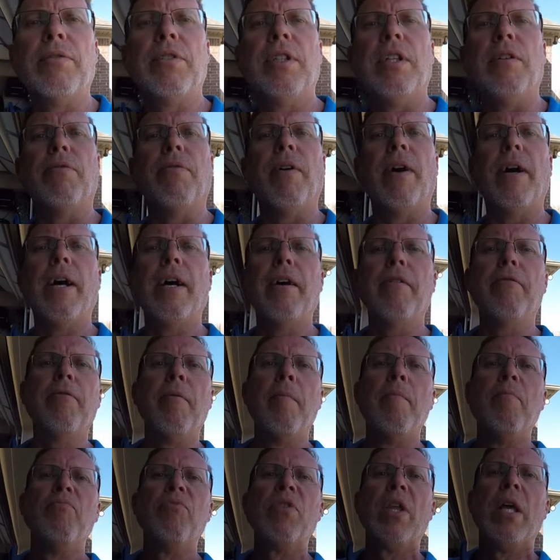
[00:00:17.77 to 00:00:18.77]
C5.
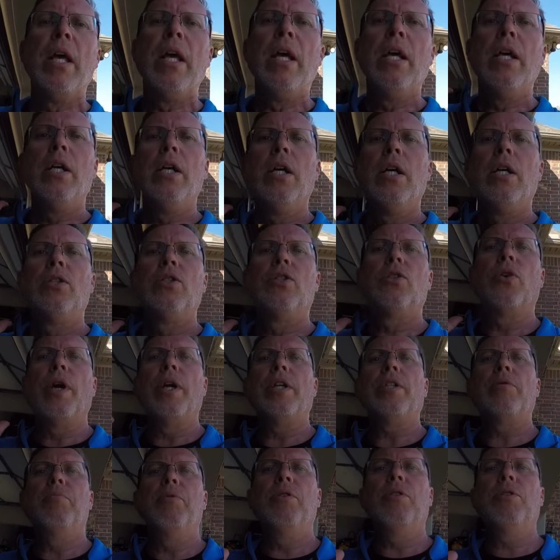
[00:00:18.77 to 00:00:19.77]

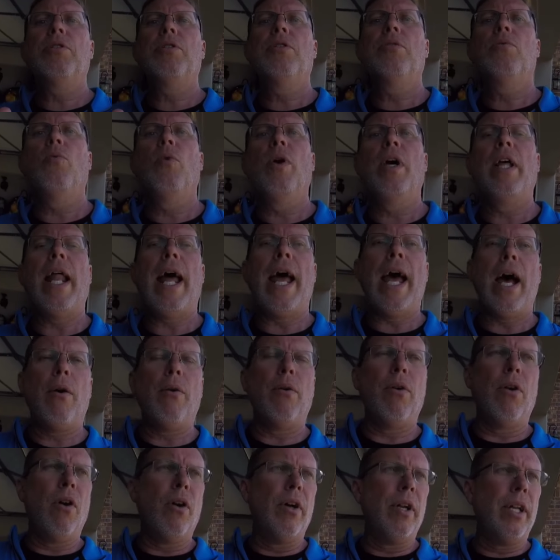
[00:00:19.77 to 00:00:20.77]
Transmission went
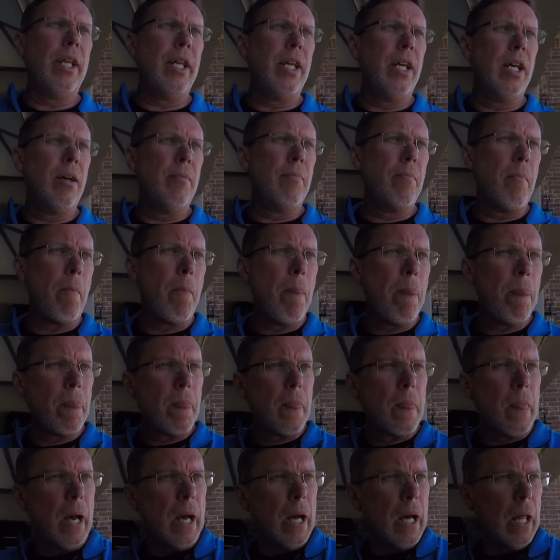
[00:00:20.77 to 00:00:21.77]
out on him
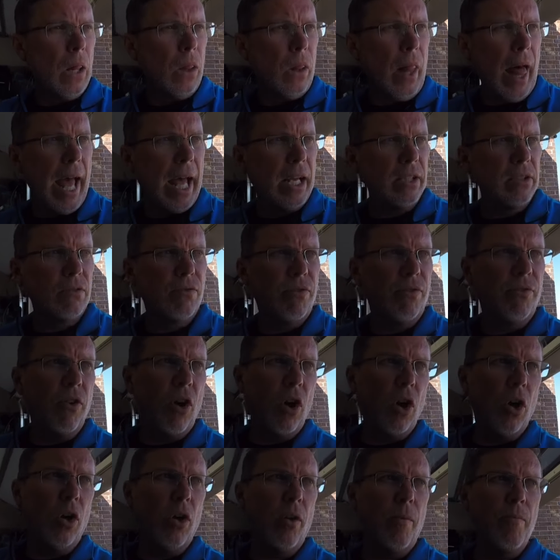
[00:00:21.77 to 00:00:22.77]
uh, last
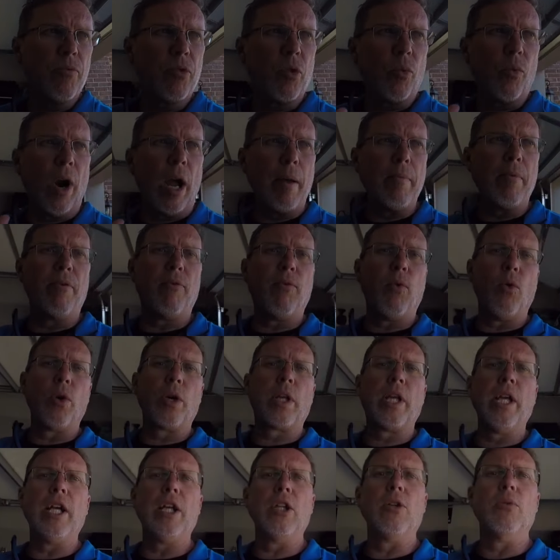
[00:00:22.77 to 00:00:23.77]
fall, right before
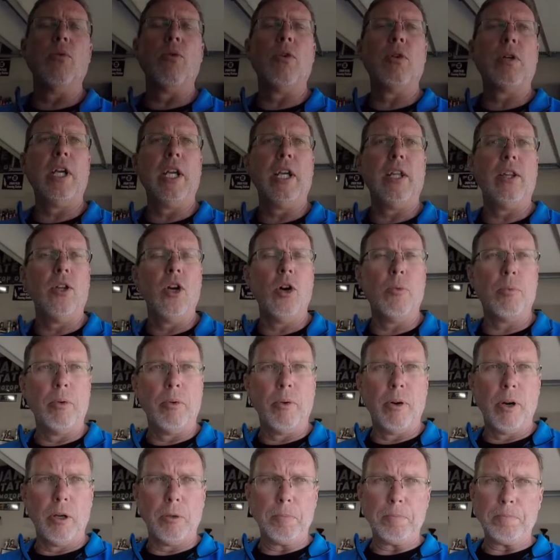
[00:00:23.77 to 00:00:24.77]
King of, the, King of the Open
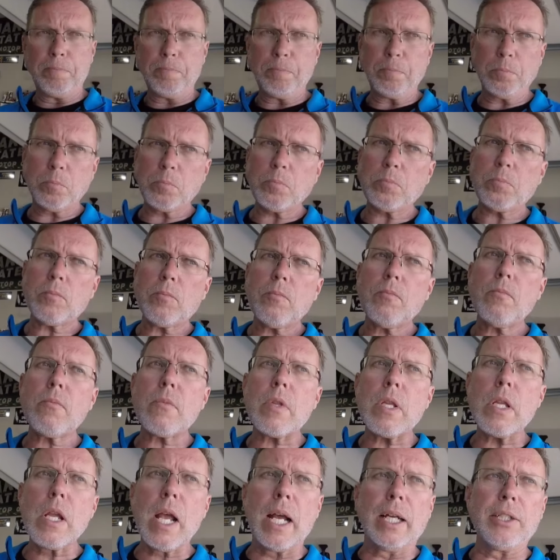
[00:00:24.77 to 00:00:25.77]
Road.
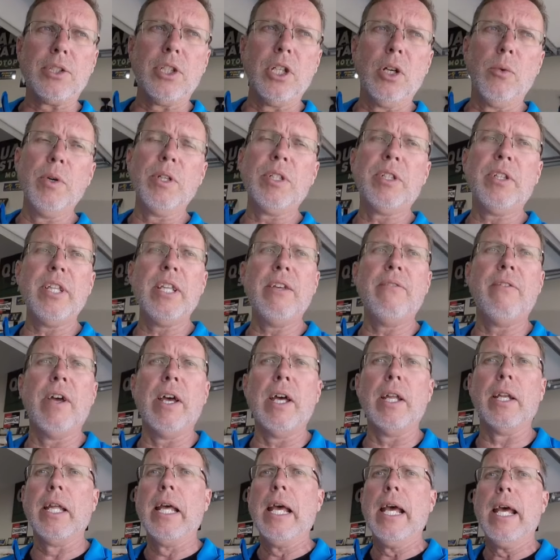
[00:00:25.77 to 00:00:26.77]
I still went to the
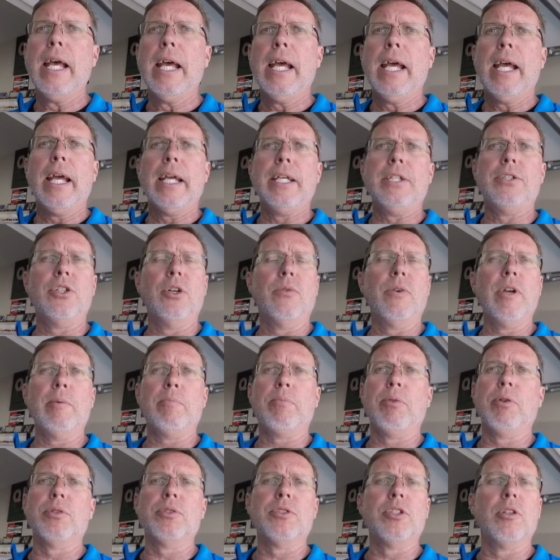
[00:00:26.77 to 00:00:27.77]
event. He still ran a
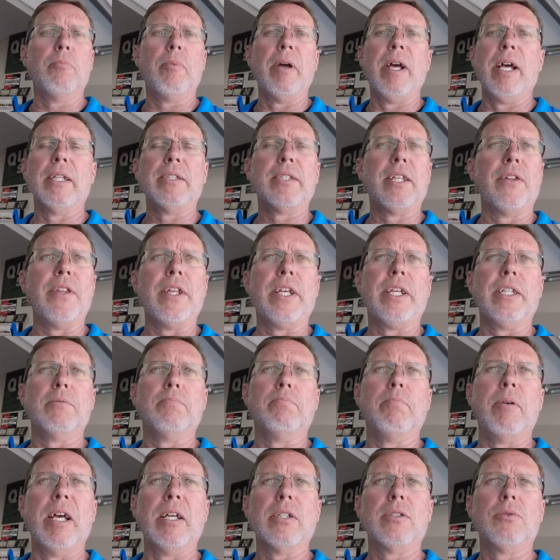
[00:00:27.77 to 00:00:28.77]
personal best. I think his
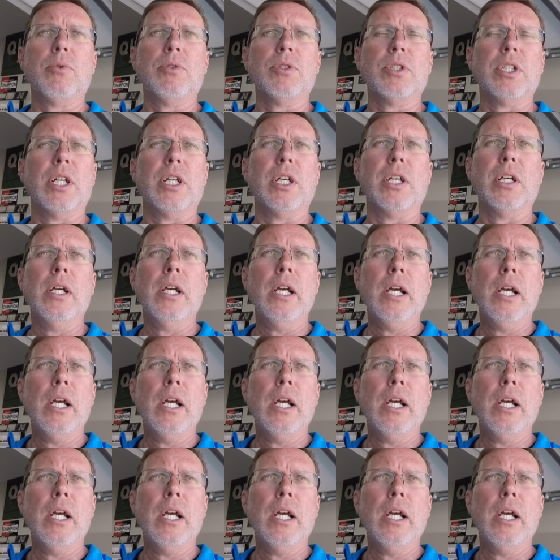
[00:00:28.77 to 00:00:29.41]
best was a